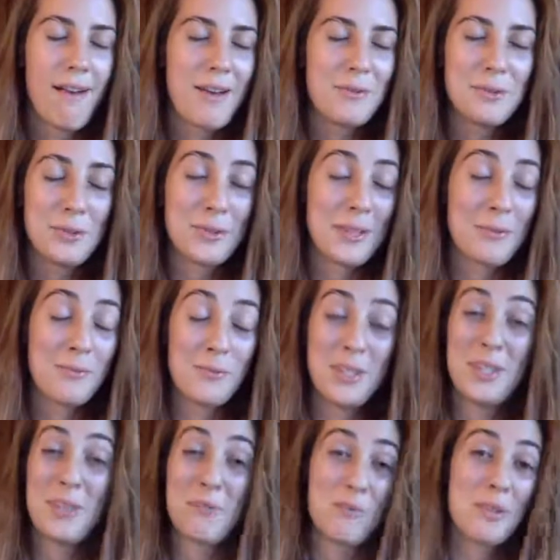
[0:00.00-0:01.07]
I was just like,
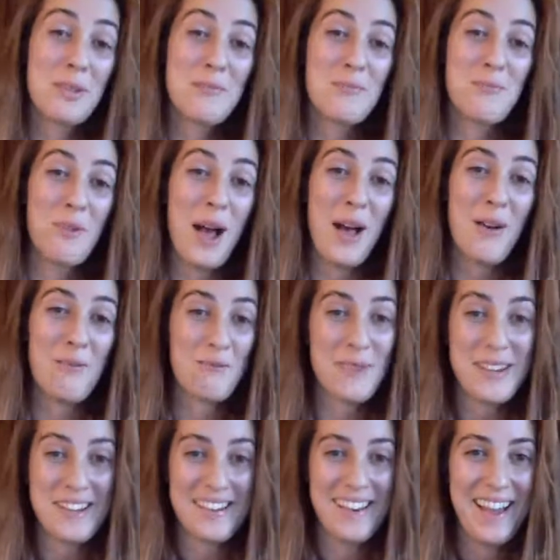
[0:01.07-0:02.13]
this is really well
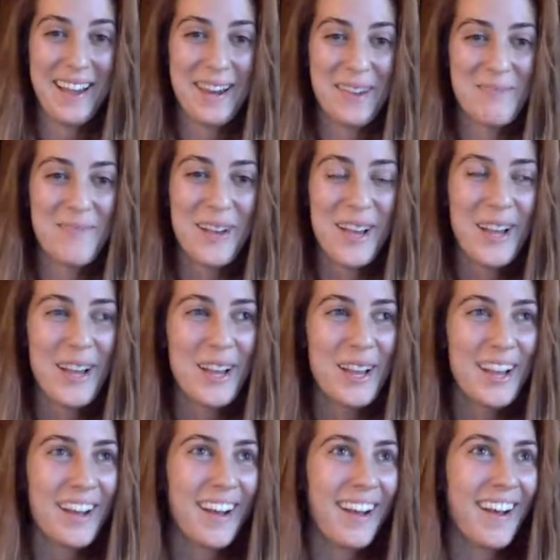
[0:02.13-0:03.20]
written. And I'm
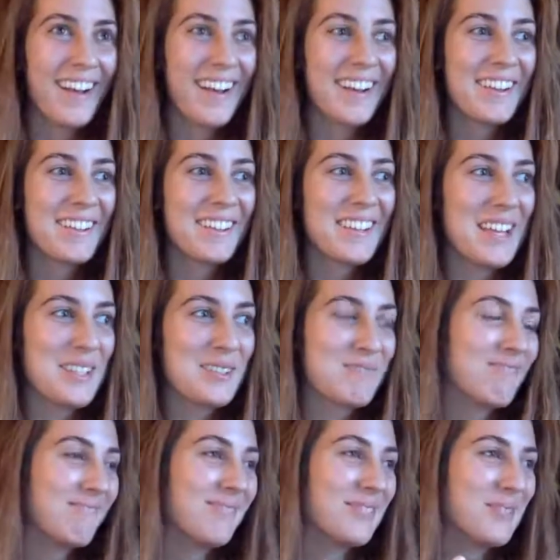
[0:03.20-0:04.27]
like,
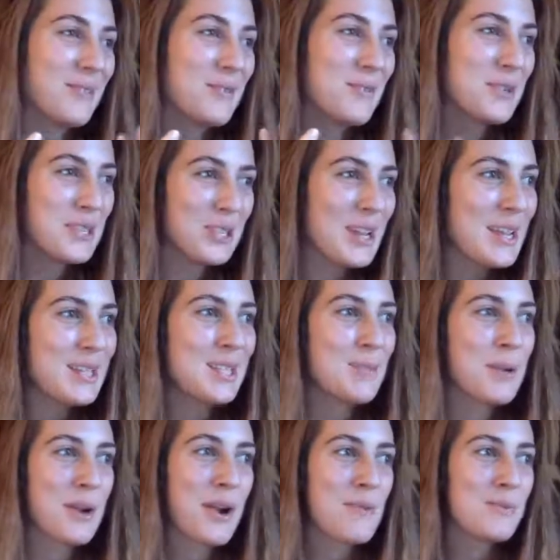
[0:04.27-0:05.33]
with
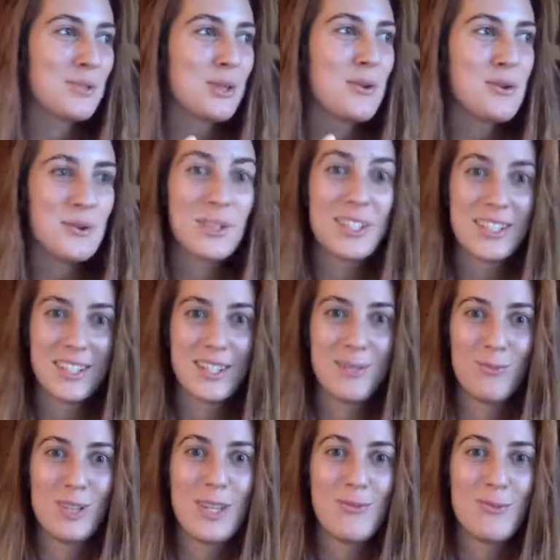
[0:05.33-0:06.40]
Shakespeare, I'm so used to
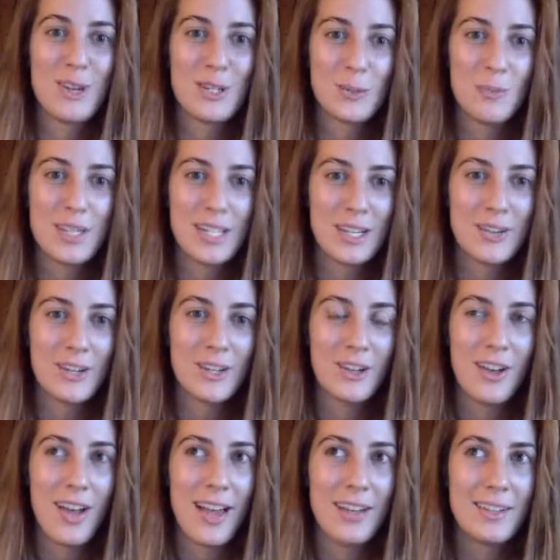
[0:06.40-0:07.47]
this really rich
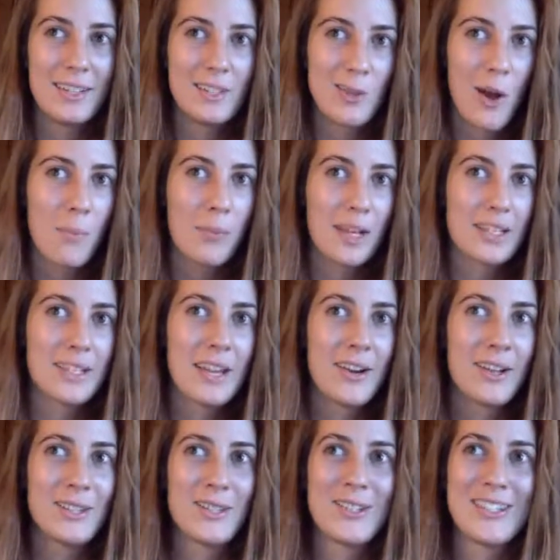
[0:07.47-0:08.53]
material and these complex
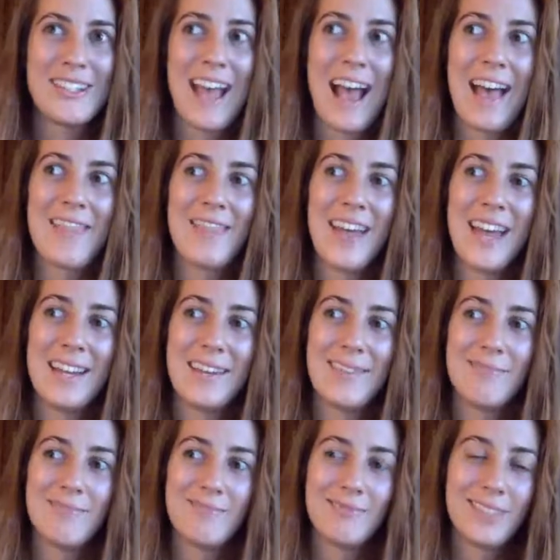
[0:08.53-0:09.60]
characters. And
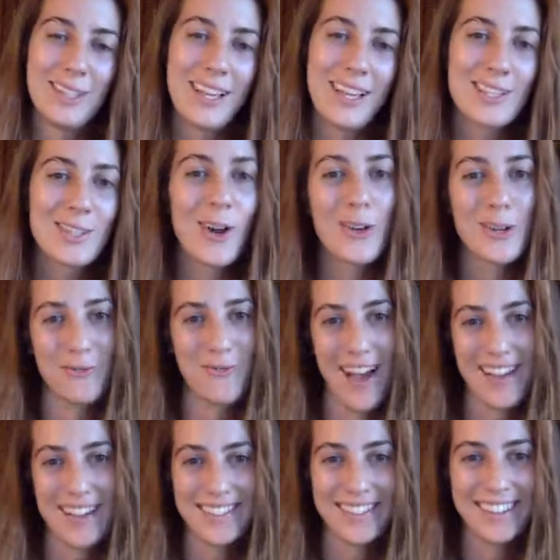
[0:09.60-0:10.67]
then it's hard to
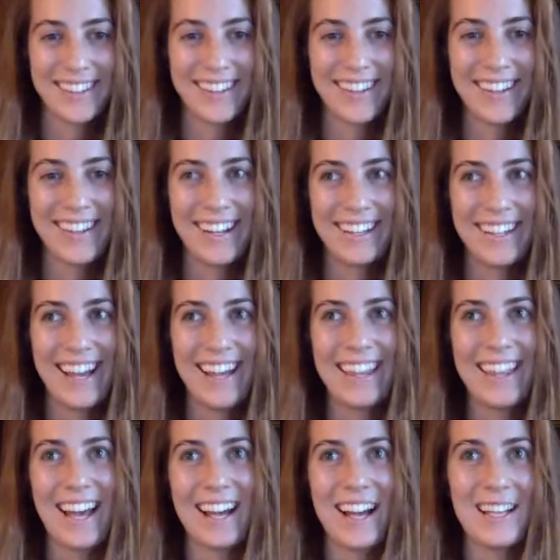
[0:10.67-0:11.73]
find in LA
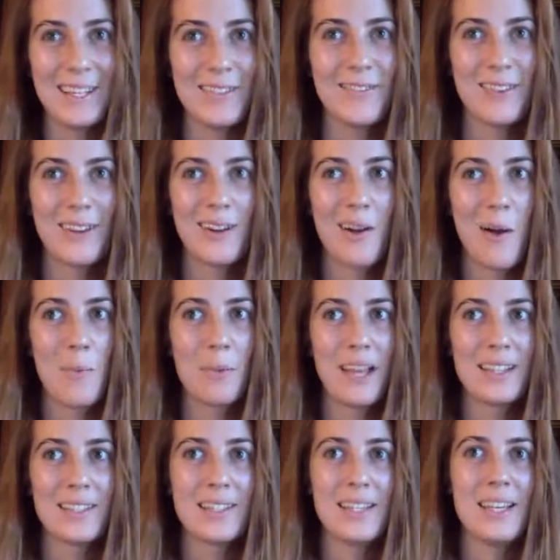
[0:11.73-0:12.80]
that kind of
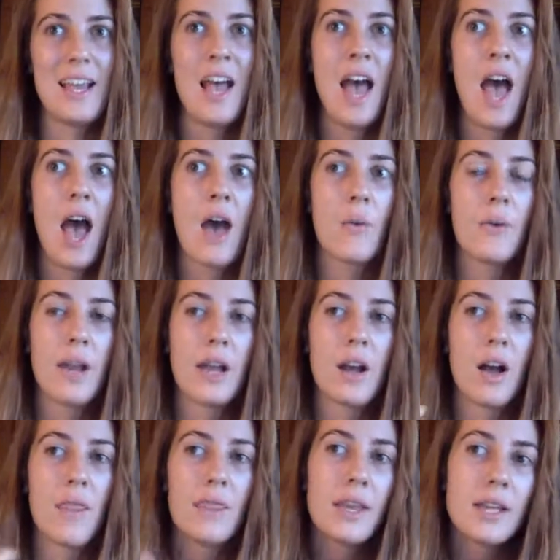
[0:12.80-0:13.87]
complexity. And when I
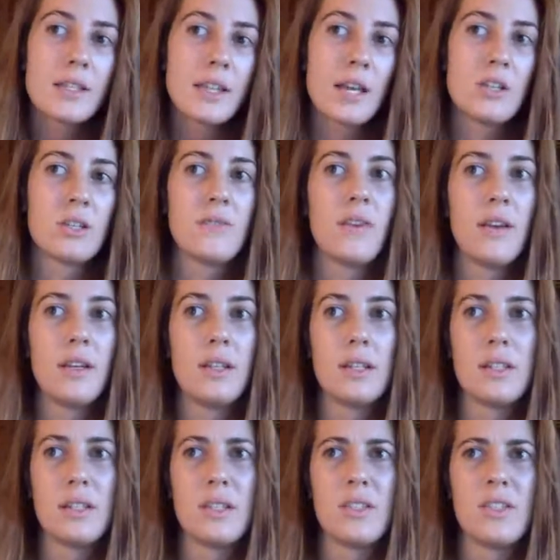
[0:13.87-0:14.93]
got this, I just felt like
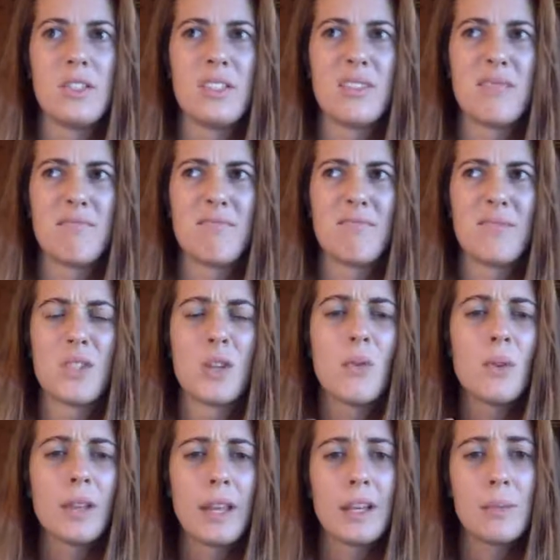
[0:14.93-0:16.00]
this is just so
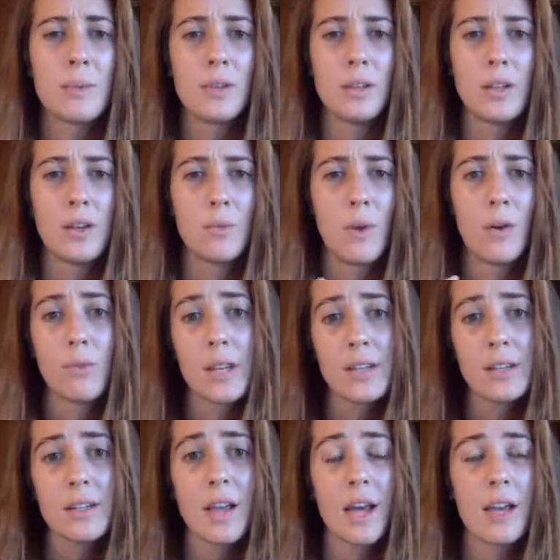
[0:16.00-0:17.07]
relatable and well
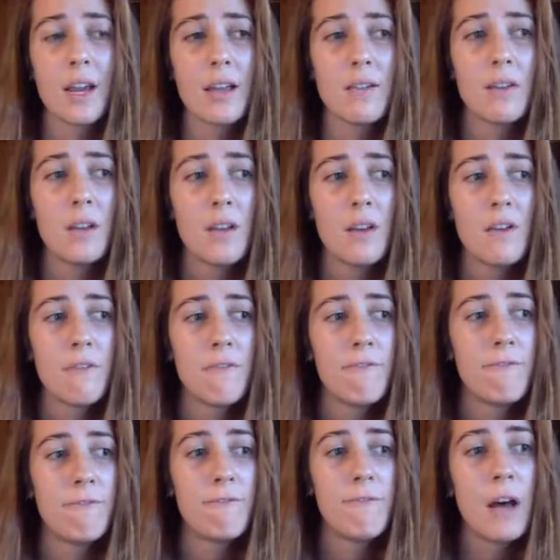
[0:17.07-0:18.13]
written. And I
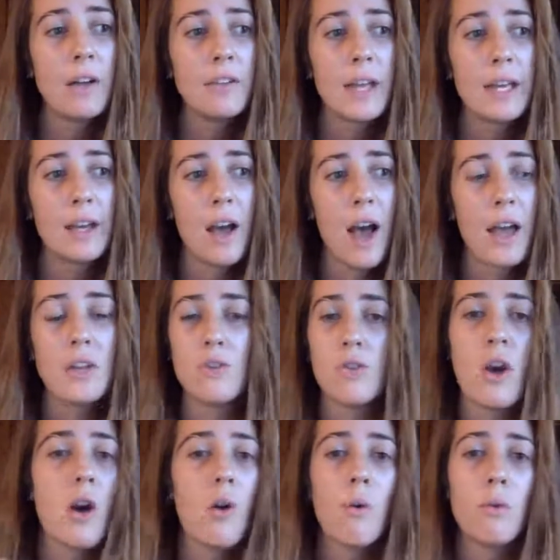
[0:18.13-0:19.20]
felt like I
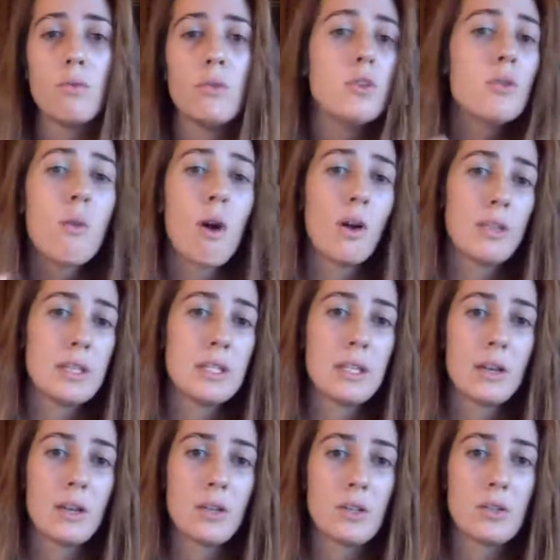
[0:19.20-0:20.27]
knew all these
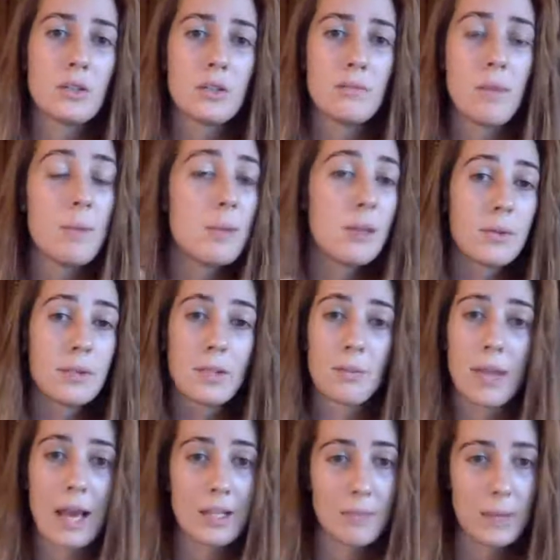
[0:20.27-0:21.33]
characters, and there was
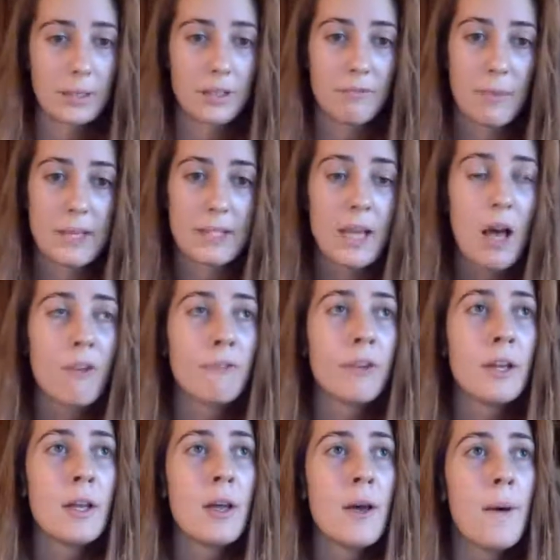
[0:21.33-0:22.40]
some aspect of myself.
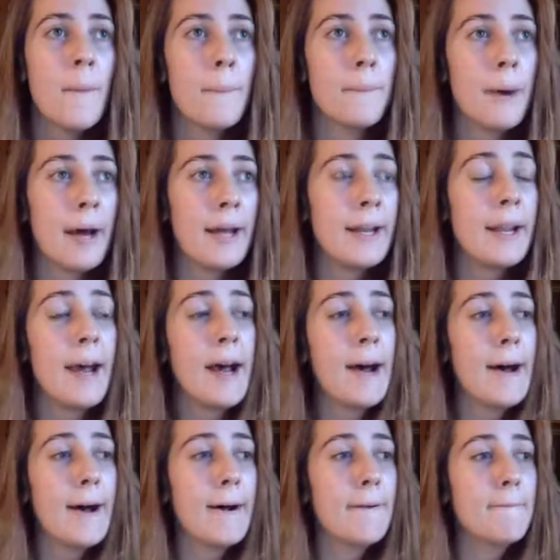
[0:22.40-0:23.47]
But
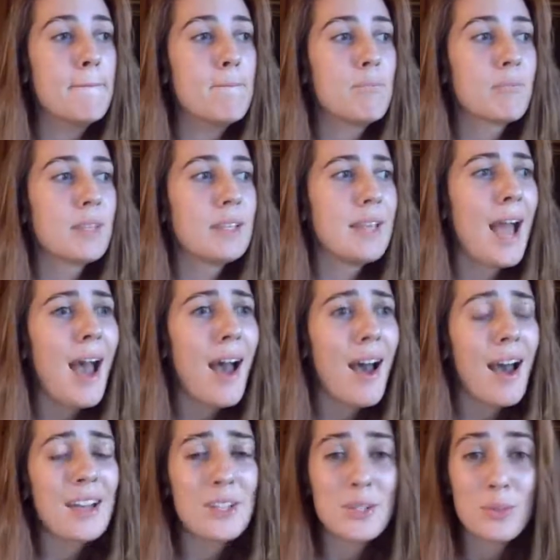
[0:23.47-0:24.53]
yeah,
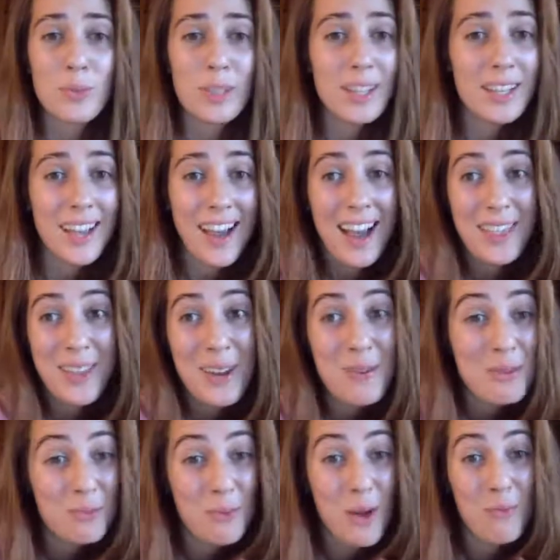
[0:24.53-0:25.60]
I thought it
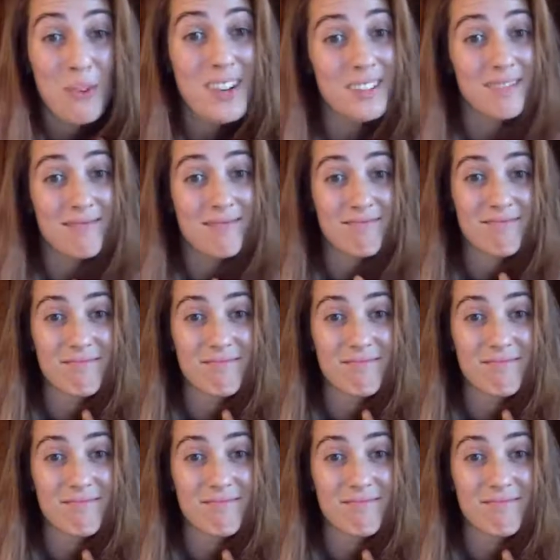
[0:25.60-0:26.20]
was well written.